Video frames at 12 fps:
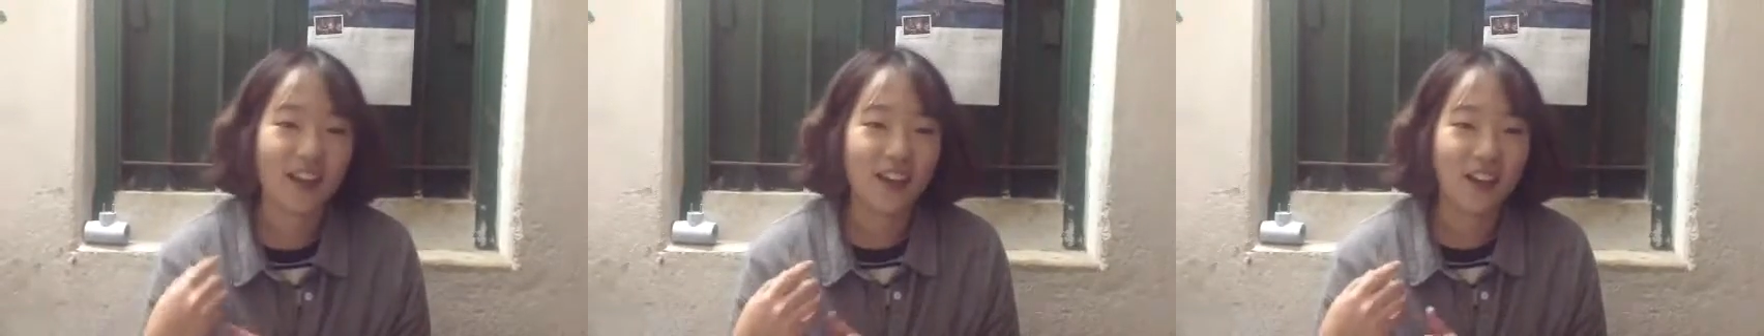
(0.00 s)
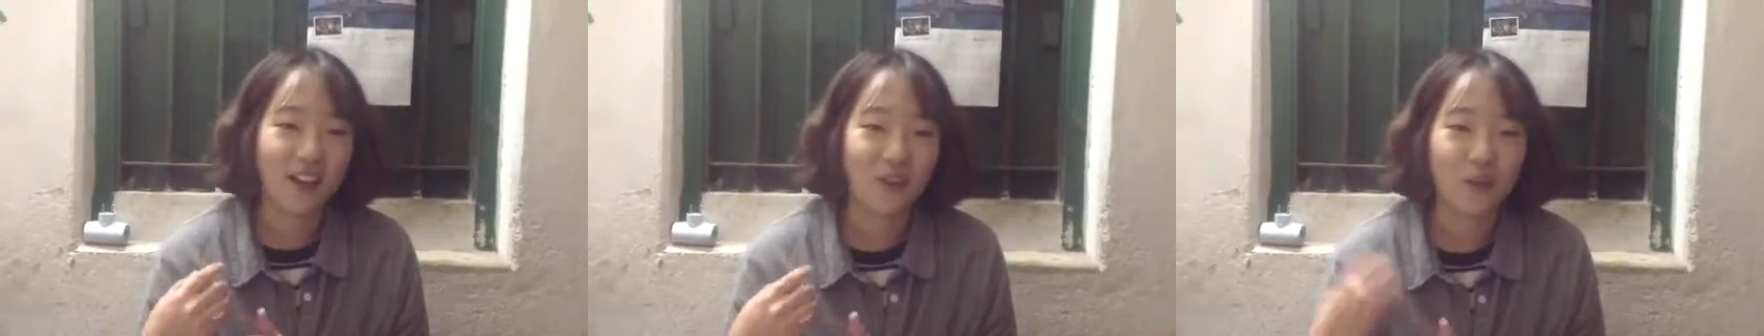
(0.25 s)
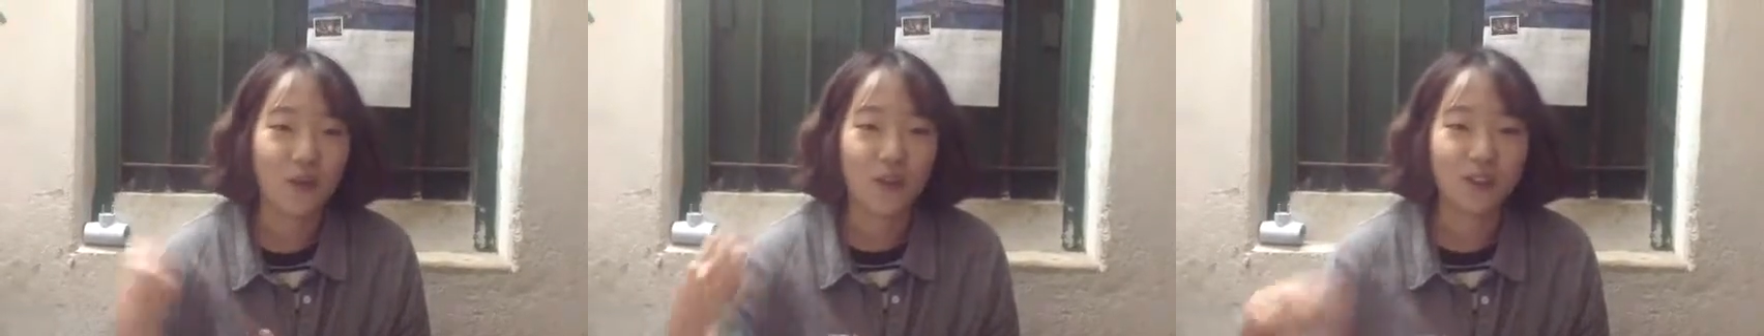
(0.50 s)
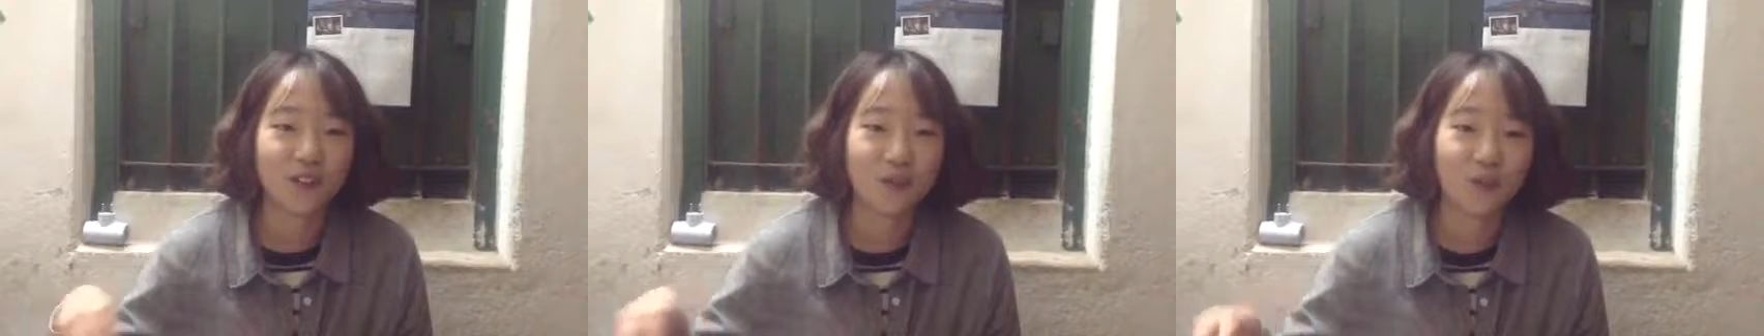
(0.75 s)
I
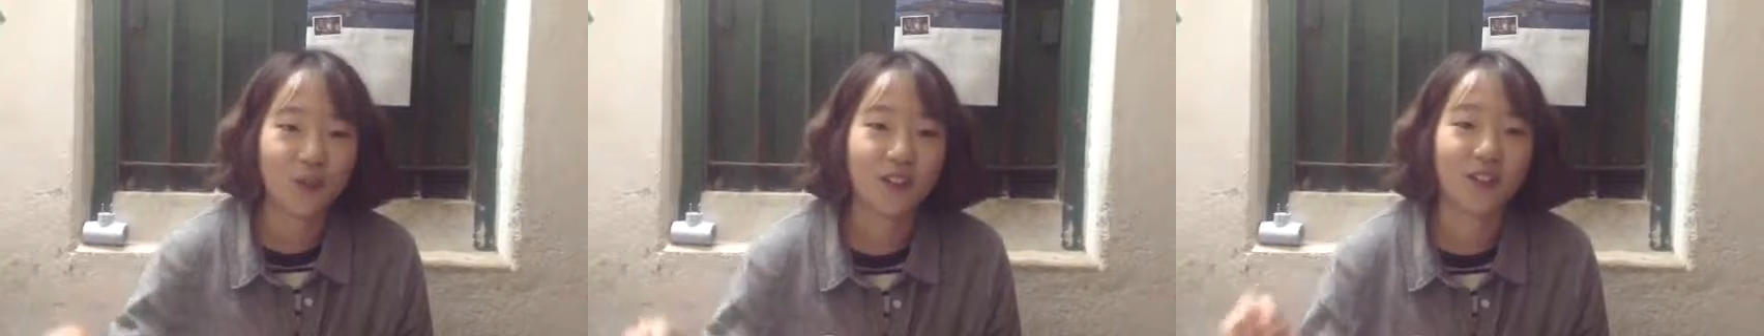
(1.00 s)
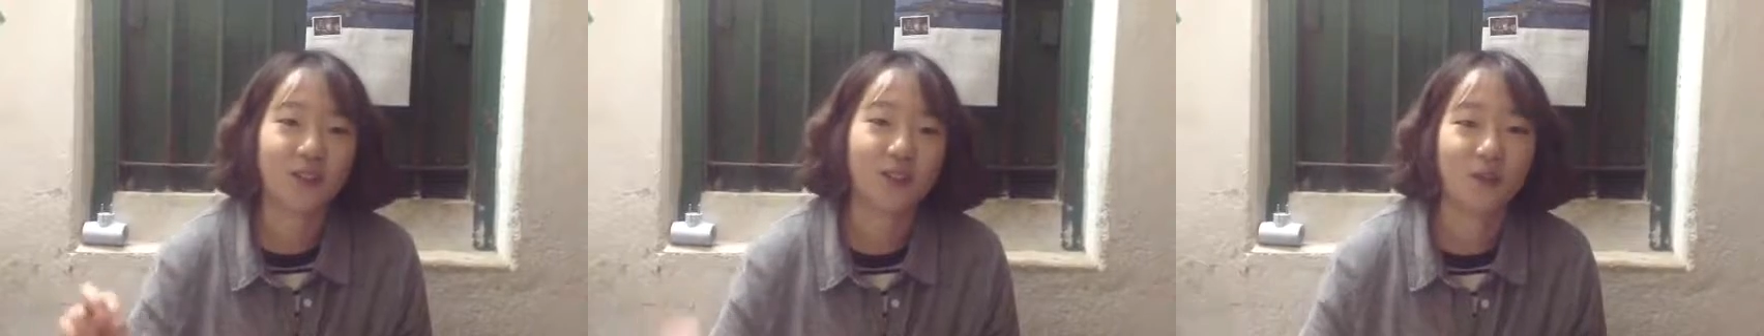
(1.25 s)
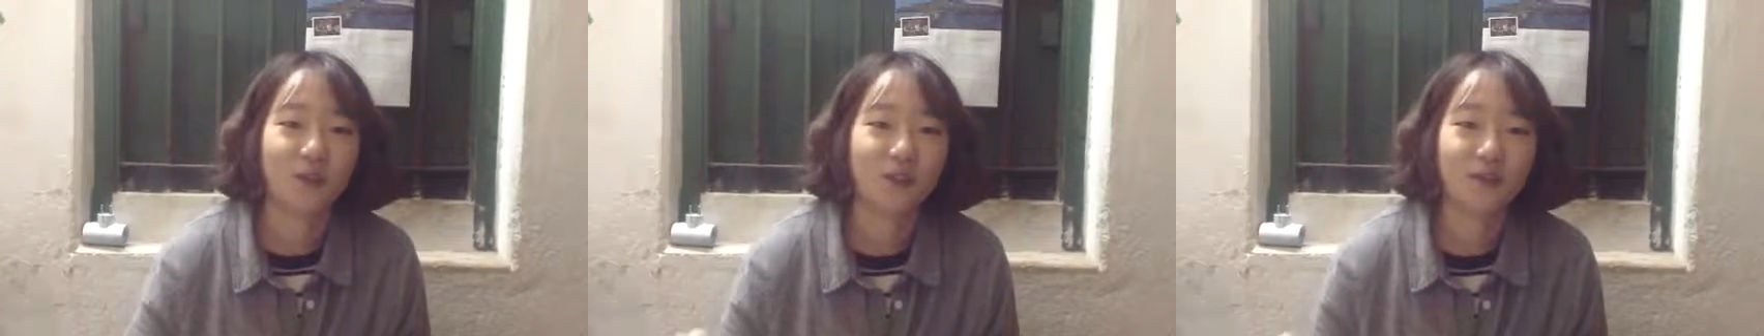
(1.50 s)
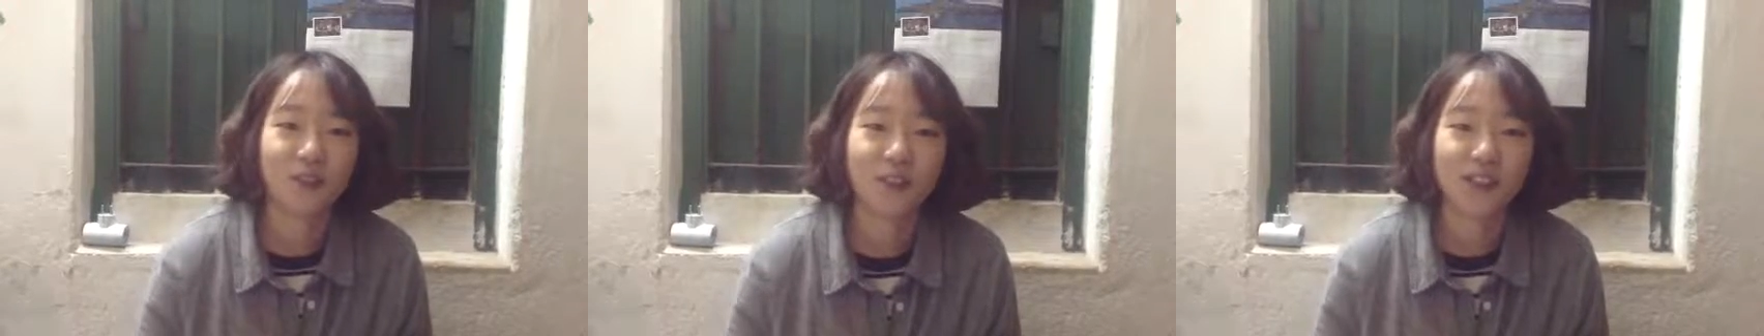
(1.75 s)
walked with the dogs
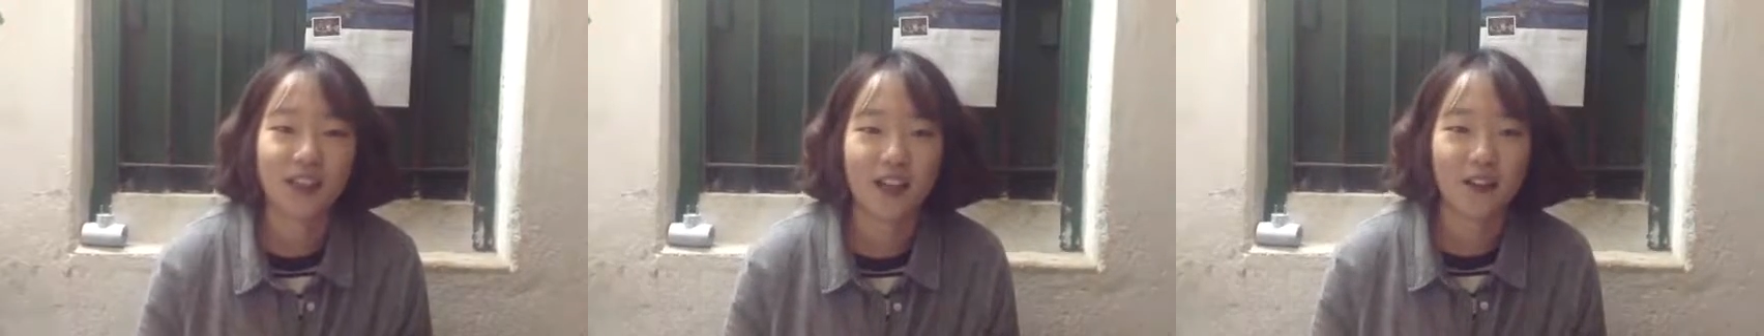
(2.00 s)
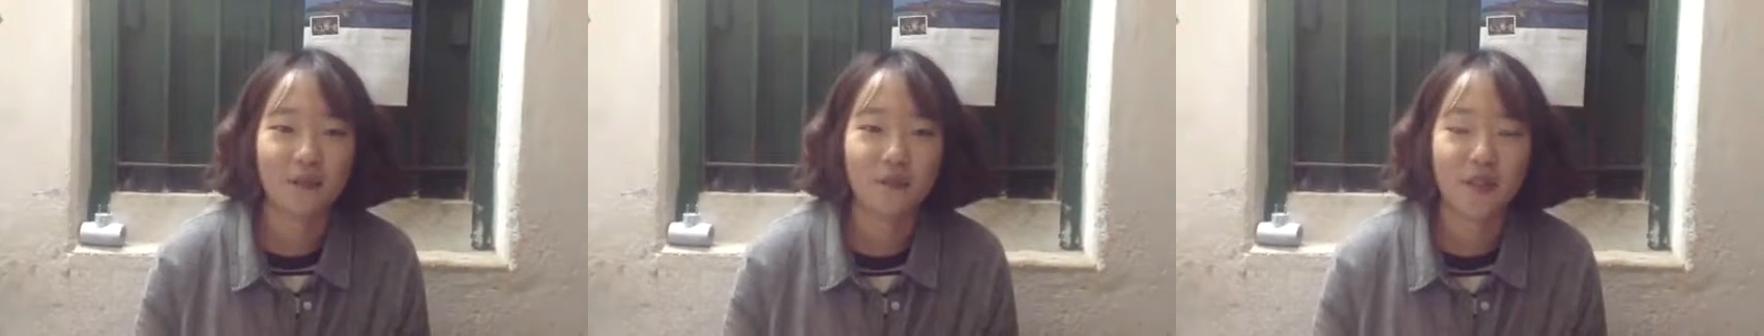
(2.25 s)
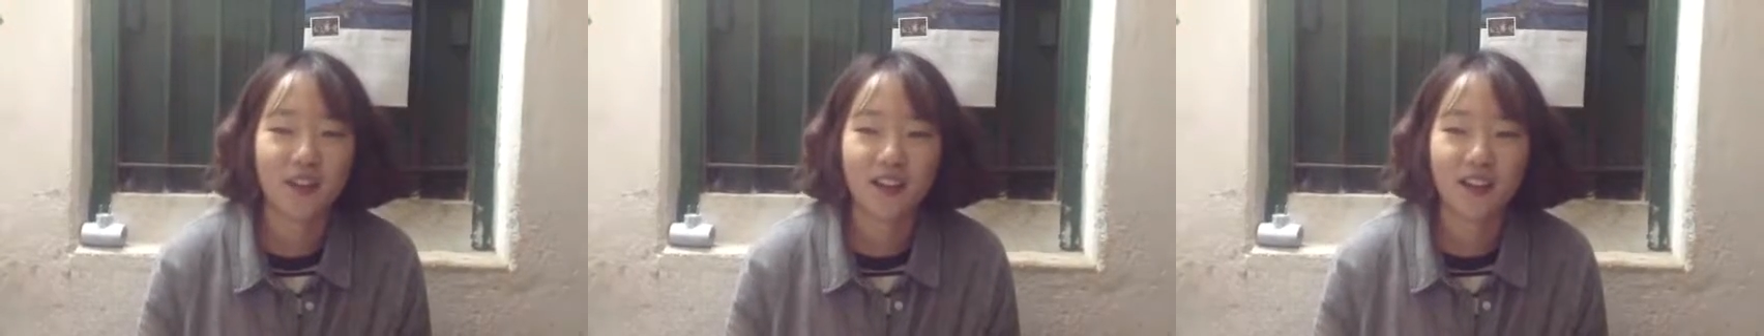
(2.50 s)
first time,